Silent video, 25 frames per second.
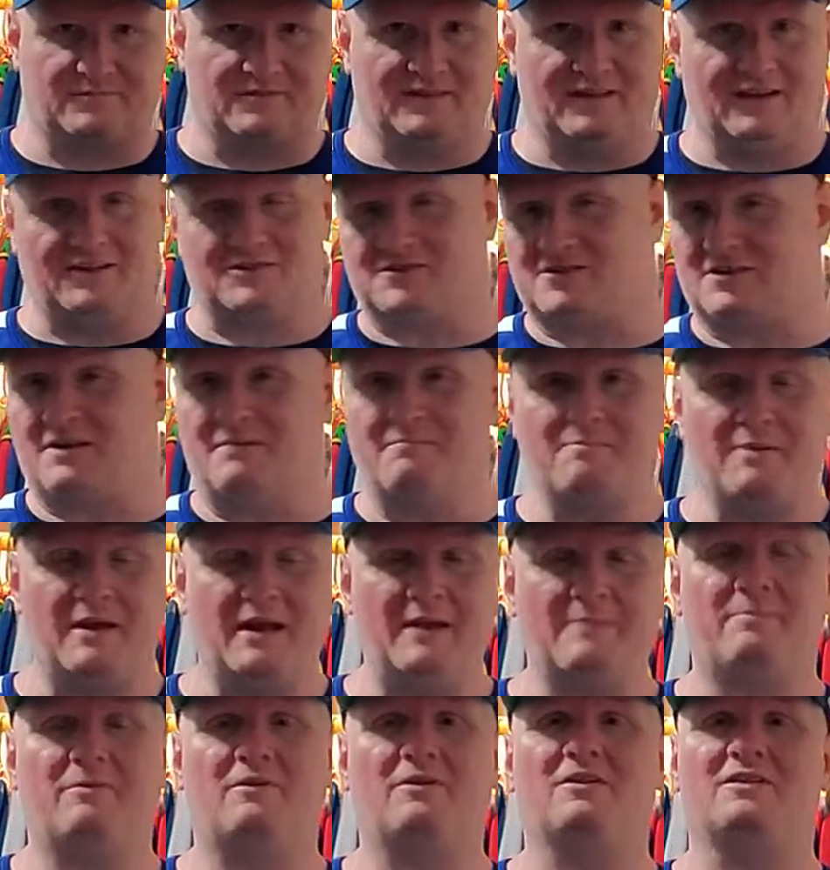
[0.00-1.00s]
now some
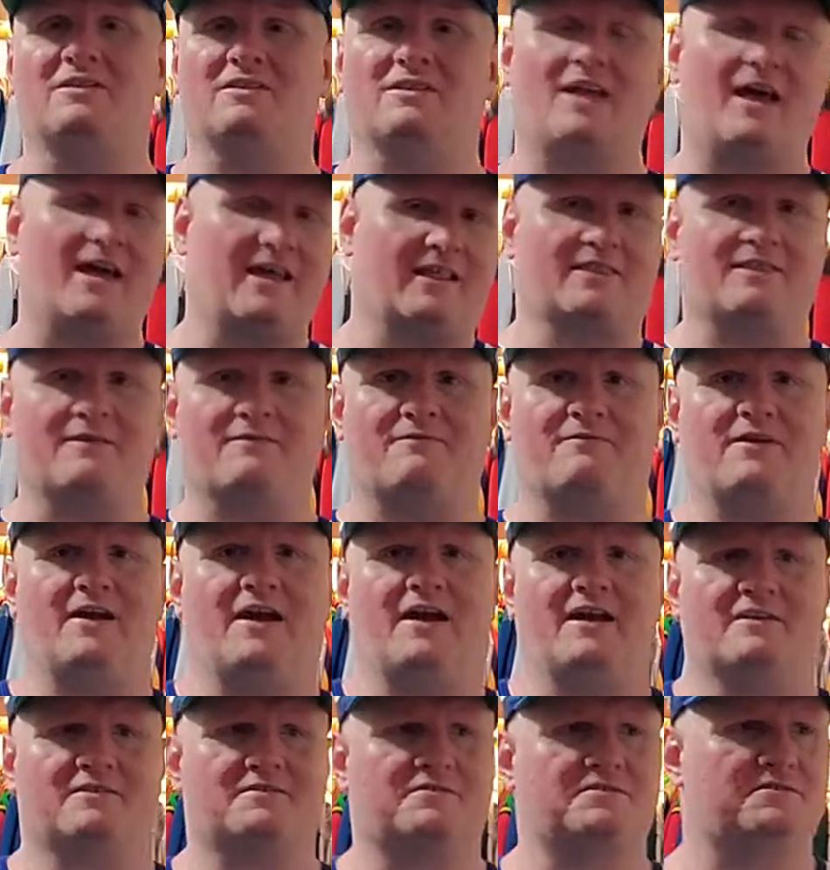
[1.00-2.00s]
people like the
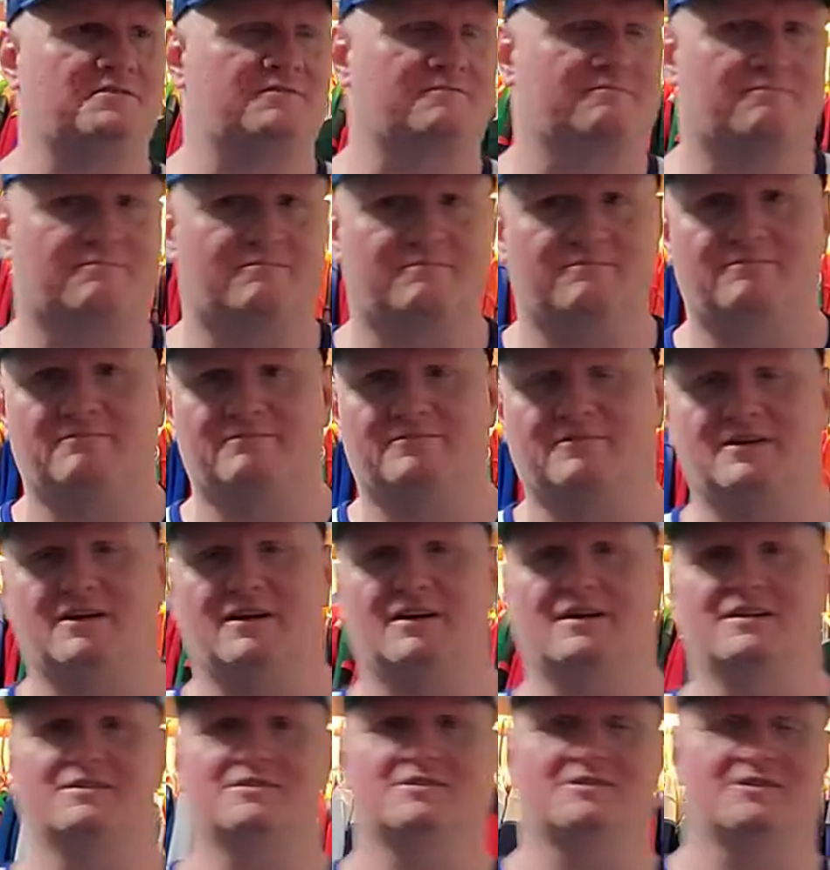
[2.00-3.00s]
fakes
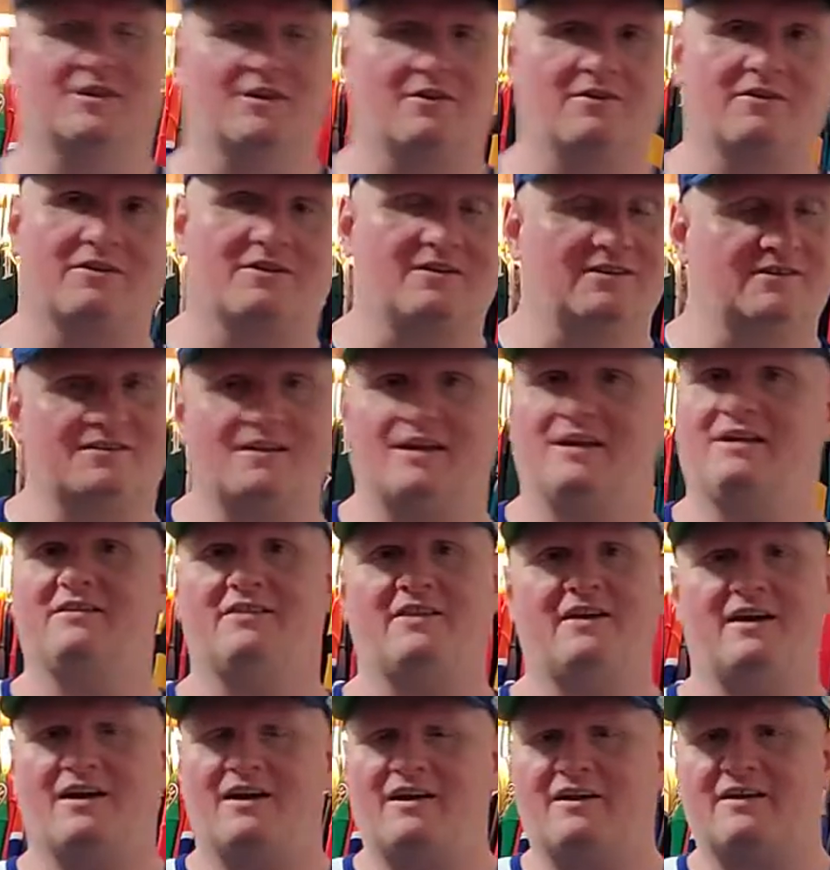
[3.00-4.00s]
because you know because they
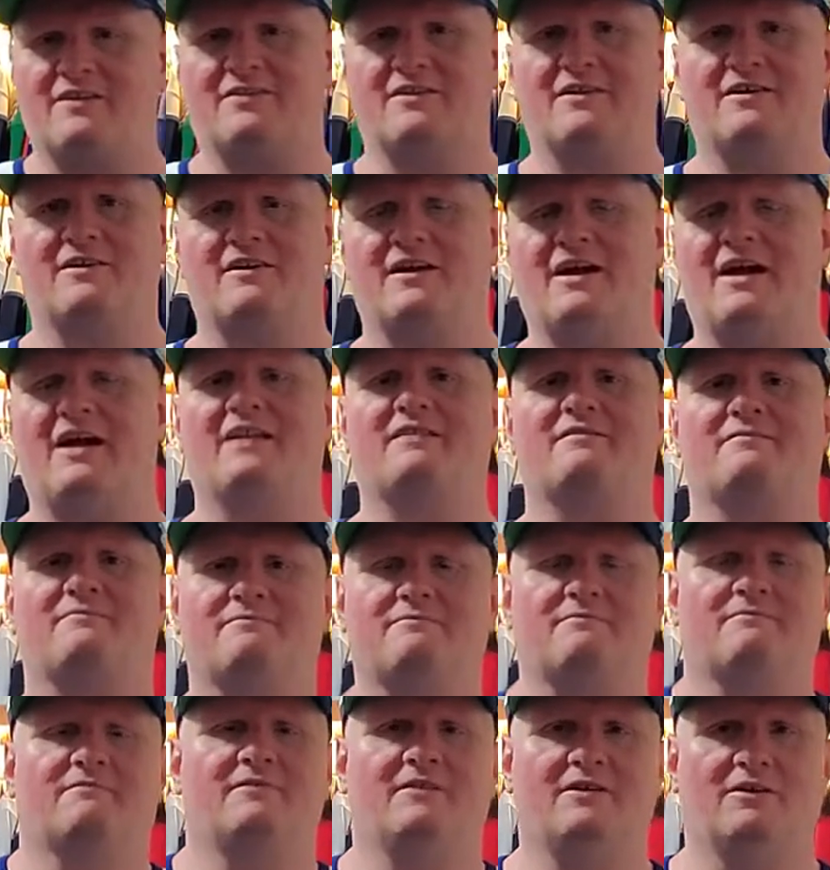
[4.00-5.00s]
they they're not
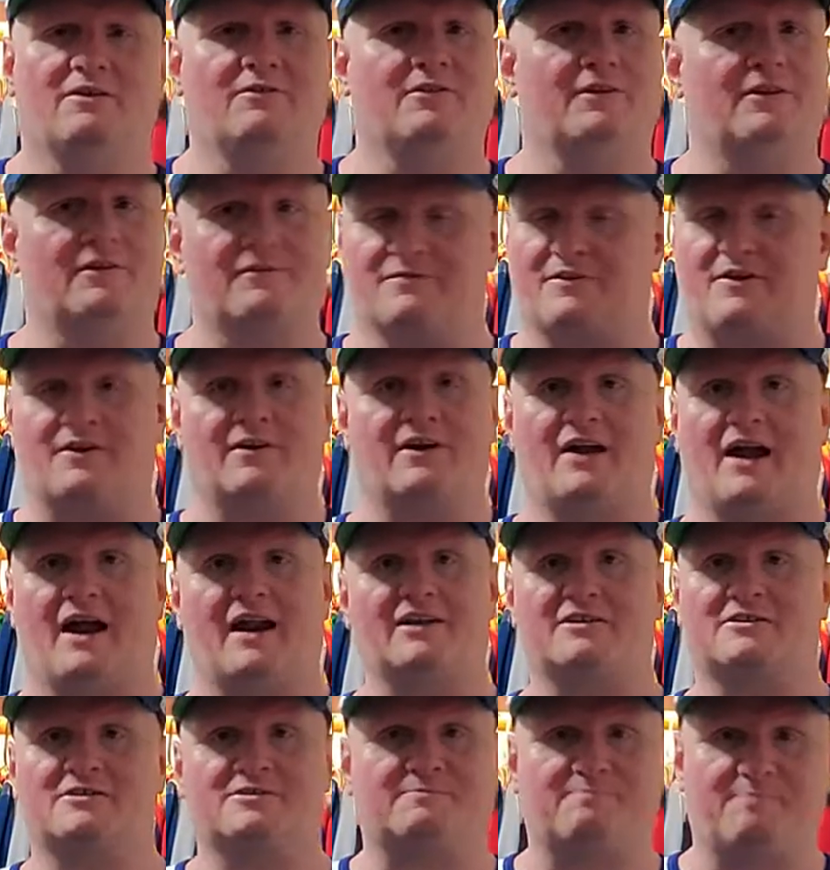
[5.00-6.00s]
you know they're they're
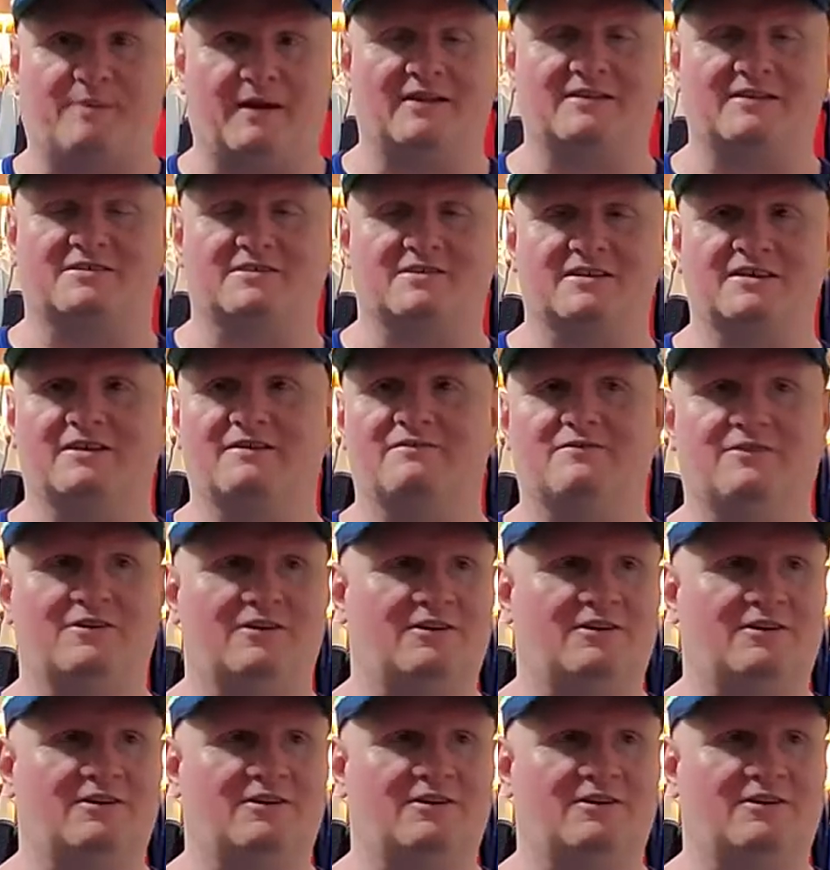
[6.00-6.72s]
not expensive.